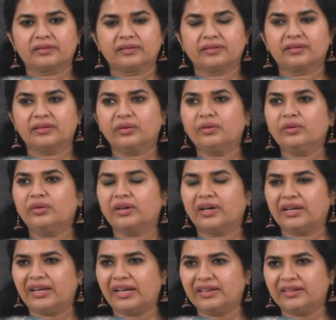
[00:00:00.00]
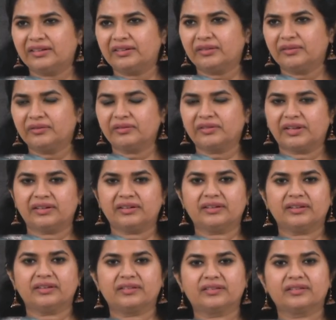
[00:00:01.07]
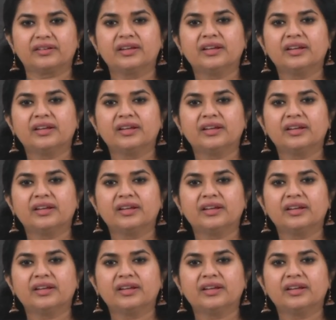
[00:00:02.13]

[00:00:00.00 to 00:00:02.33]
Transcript: So, a negative sentence.